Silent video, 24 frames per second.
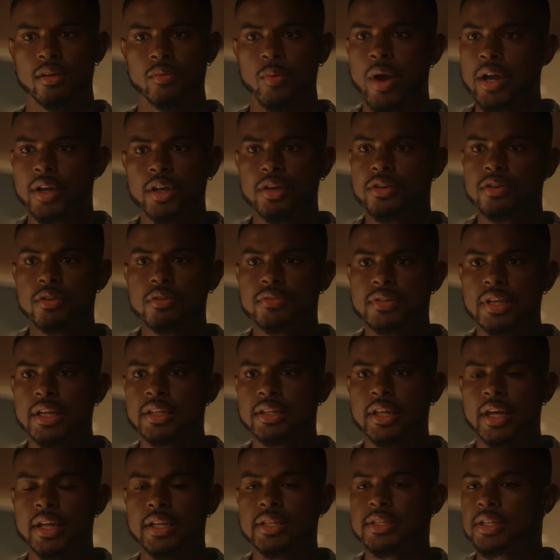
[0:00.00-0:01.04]
Why couldn't you have
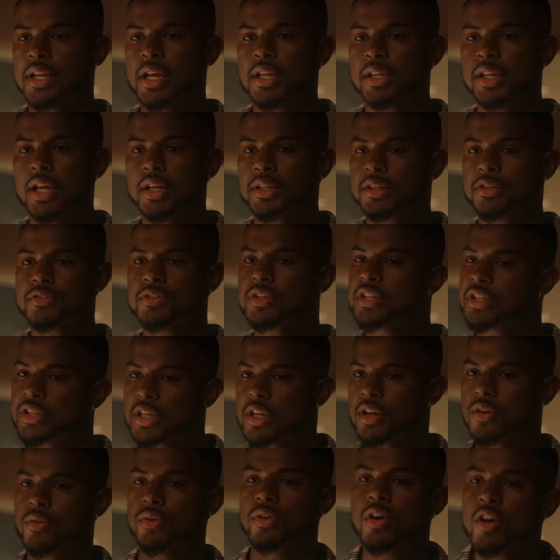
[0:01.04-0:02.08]
said that? It's not like there's
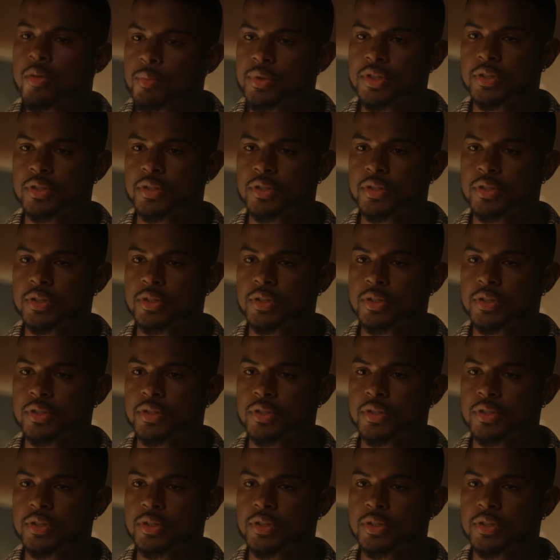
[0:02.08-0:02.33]
anything going on